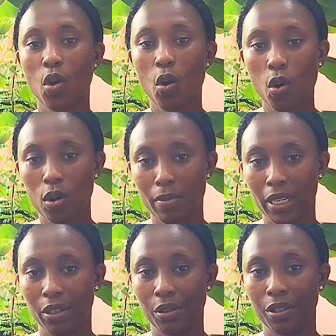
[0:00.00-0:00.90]
cold
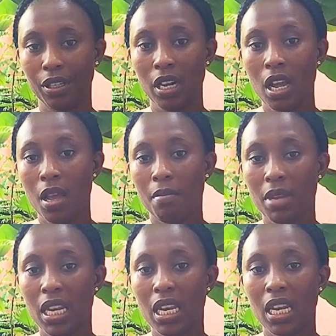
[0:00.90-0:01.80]
manure,
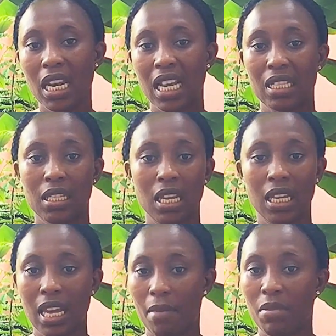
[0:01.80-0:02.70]
meaning that it
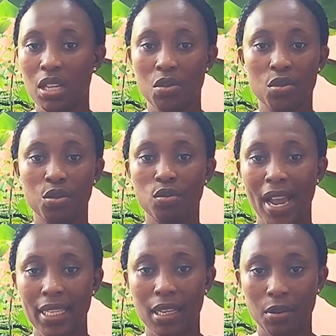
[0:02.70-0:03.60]
can be used
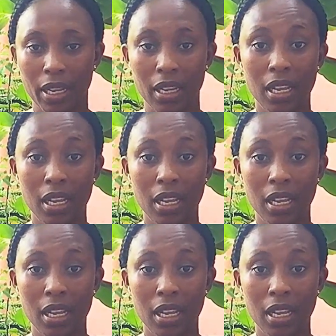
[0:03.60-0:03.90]
right away.